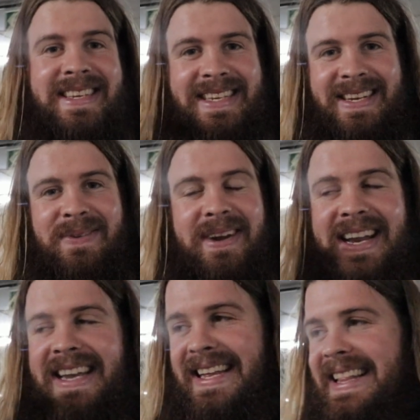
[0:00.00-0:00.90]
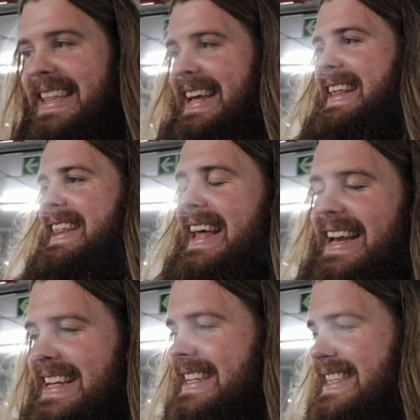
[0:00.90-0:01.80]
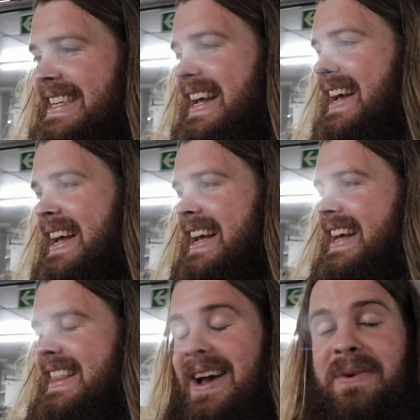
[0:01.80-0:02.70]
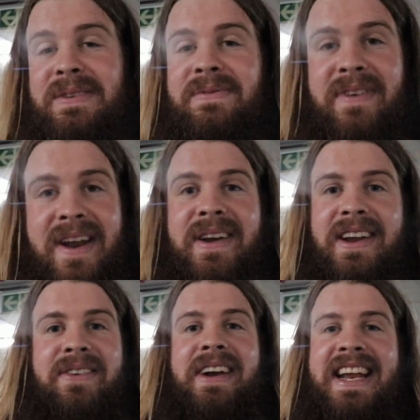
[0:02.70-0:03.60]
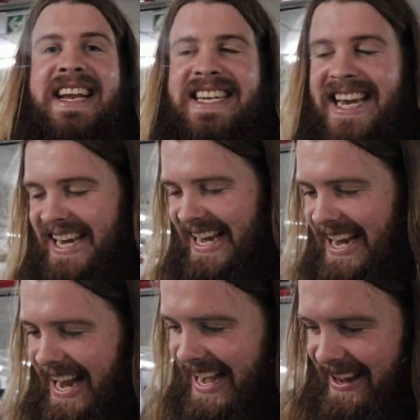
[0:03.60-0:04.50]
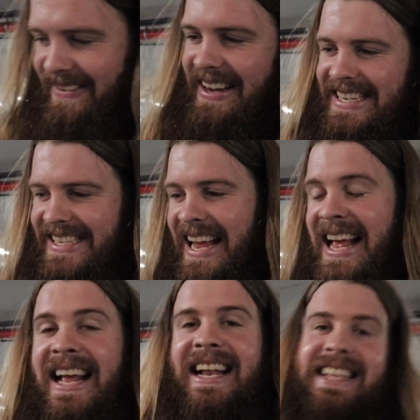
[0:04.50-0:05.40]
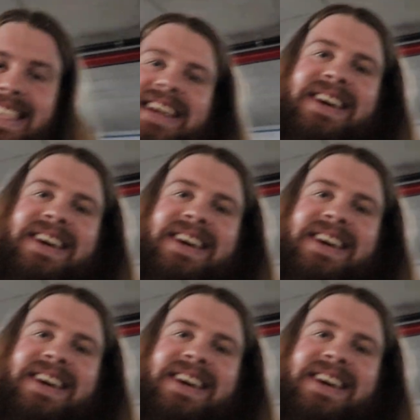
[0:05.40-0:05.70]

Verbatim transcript: See what I did there? That is, that was very cringy. Anyways, let's